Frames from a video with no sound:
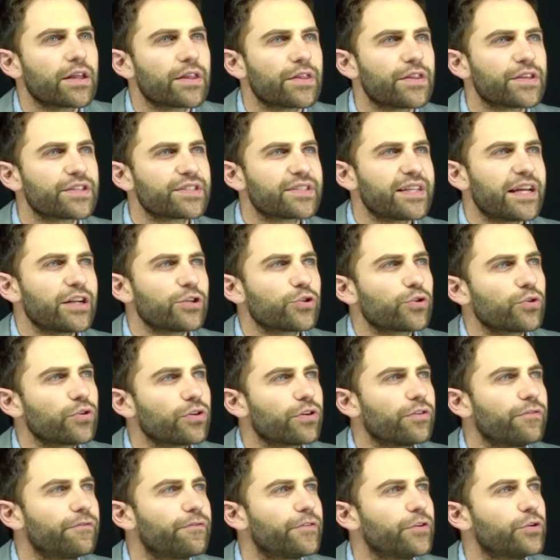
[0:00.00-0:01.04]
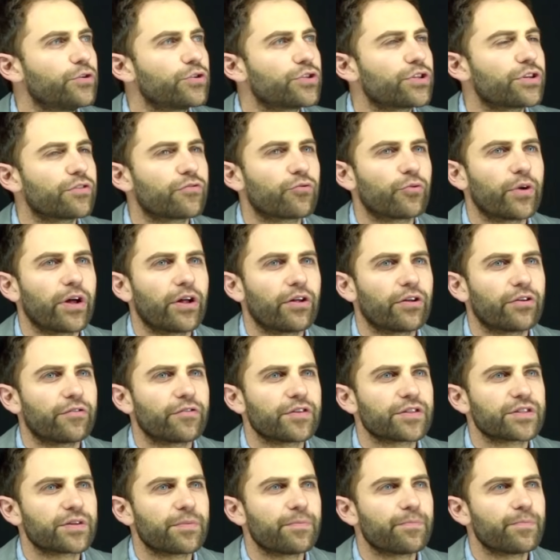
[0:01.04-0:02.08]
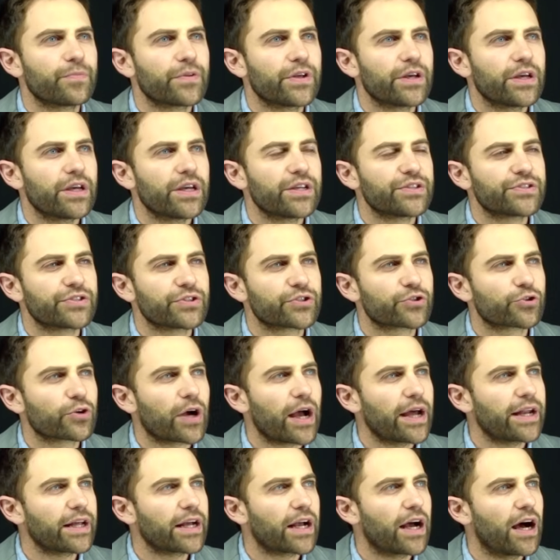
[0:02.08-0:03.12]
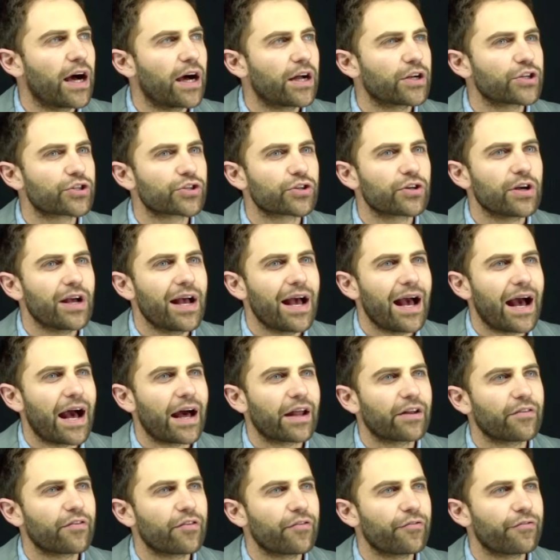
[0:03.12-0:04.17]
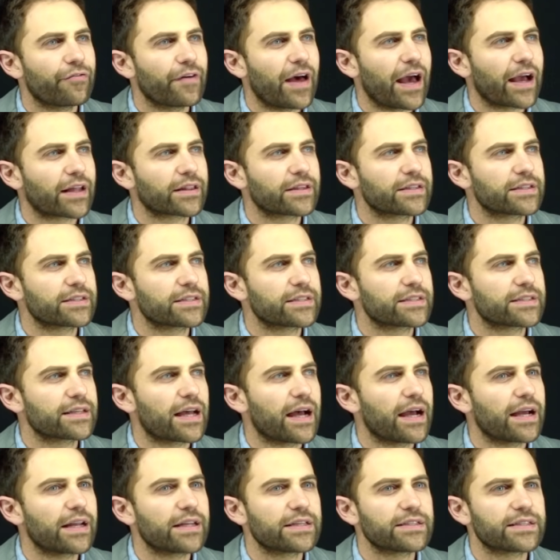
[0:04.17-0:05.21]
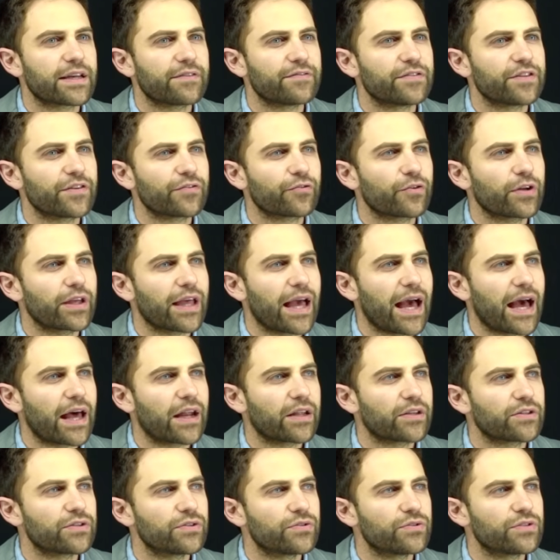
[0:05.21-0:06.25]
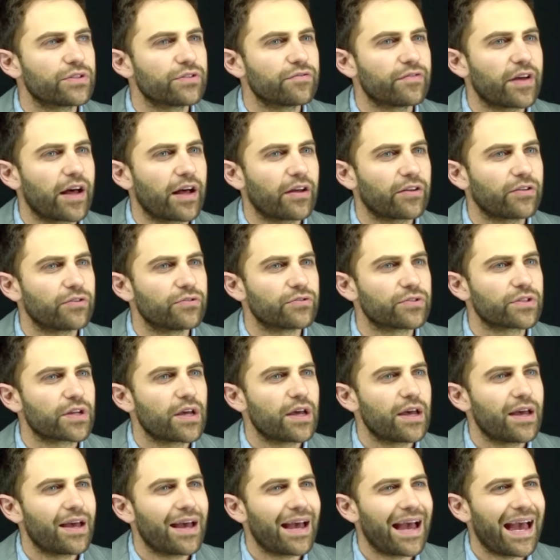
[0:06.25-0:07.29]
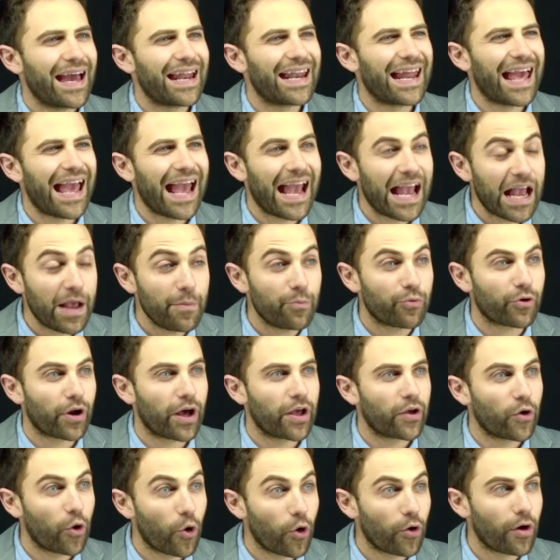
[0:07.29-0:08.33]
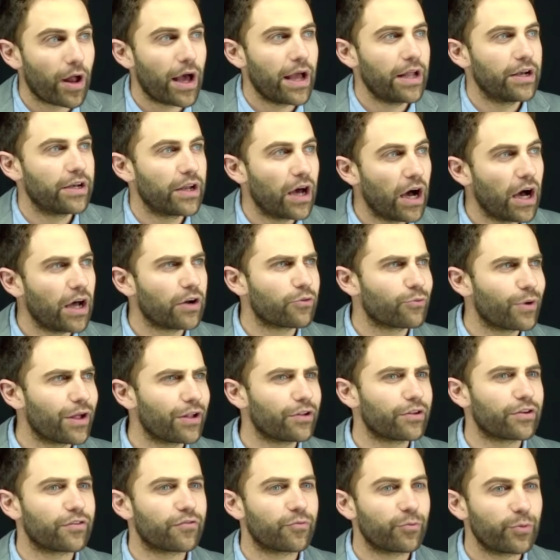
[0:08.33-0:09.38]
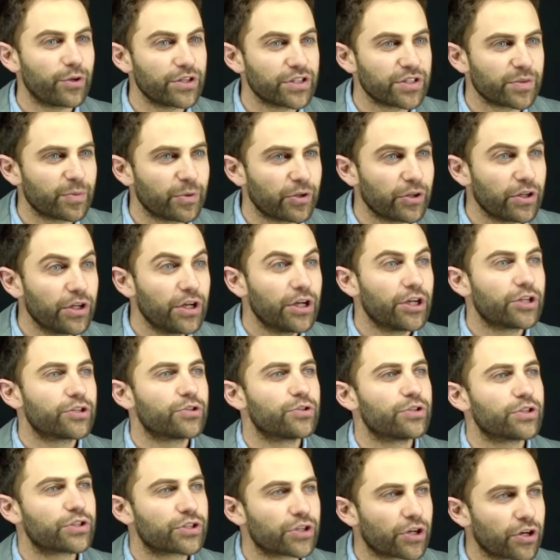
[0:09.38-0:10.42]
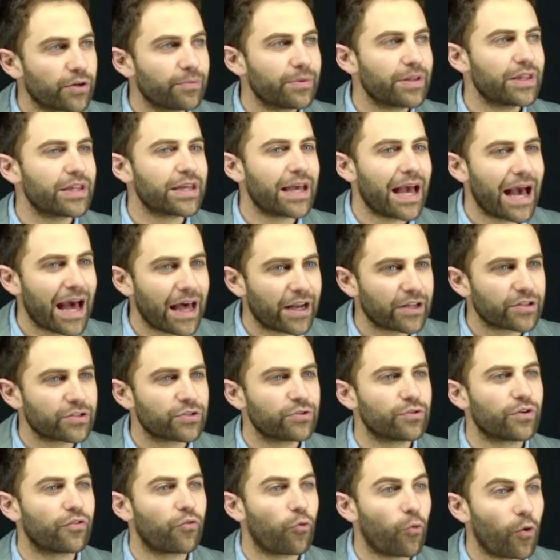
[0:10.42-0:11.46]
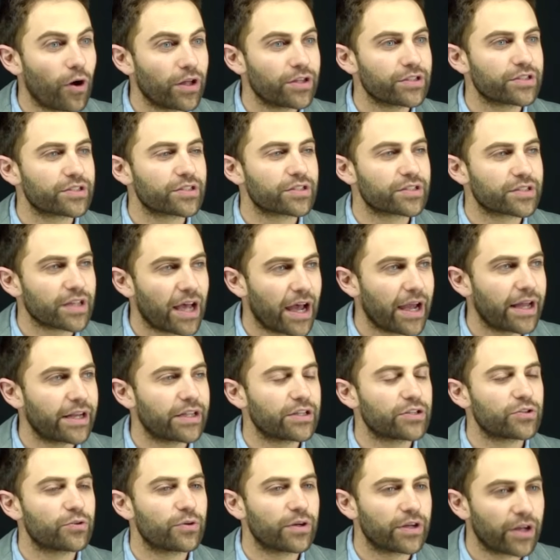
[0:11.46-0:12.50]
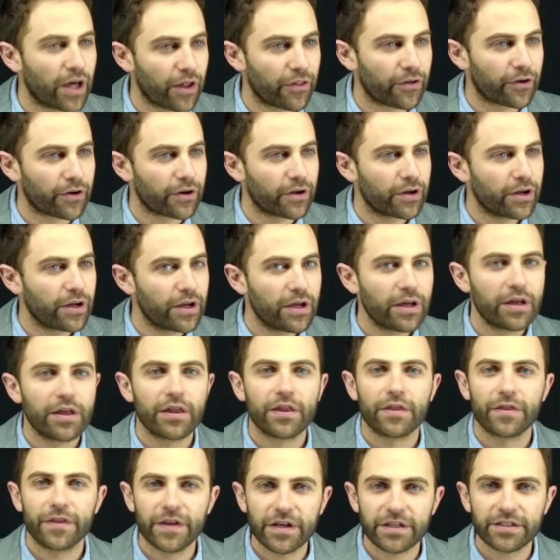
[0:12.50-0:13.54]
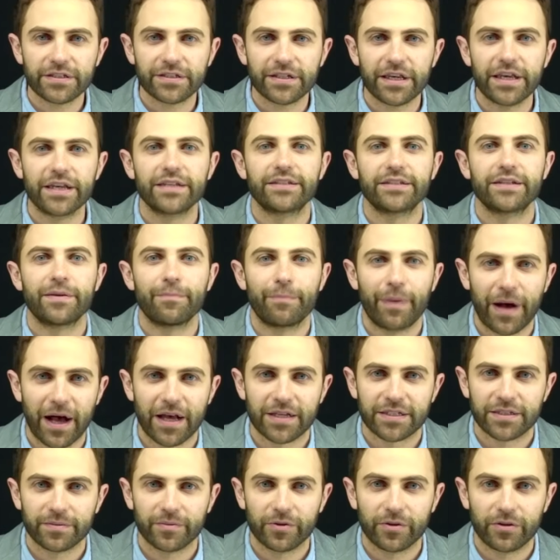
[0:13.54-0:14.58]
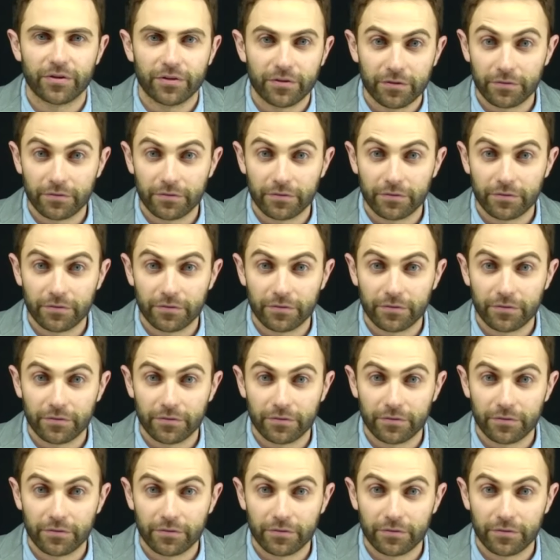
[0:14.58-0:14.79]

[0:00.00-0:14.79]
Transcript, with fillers: The central confusion of relativism is to try to conjure out of the fact that societies have differing attitudes and values an a priori non relative principle to determine the attitude of one society to another. This is impossible.